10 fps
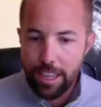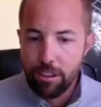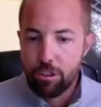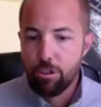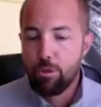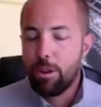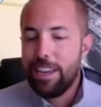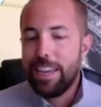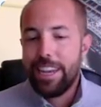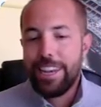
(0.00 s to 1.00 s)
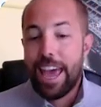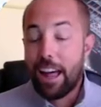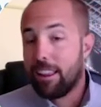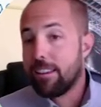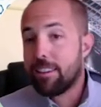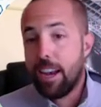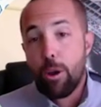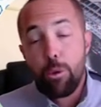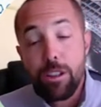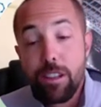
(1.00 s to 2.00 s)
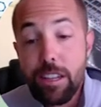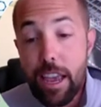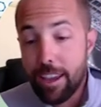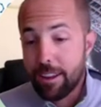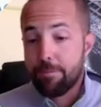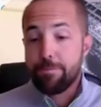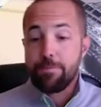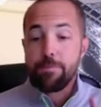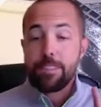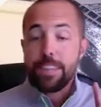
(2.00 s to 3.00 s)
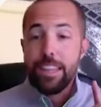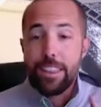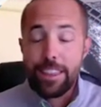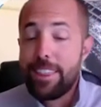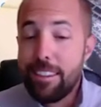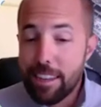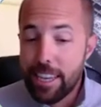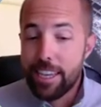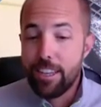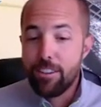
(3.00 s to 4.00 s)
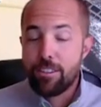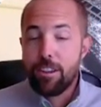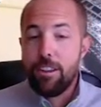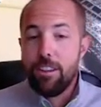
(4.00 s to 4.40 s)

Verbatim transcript: into Dallas. And I will say, that this is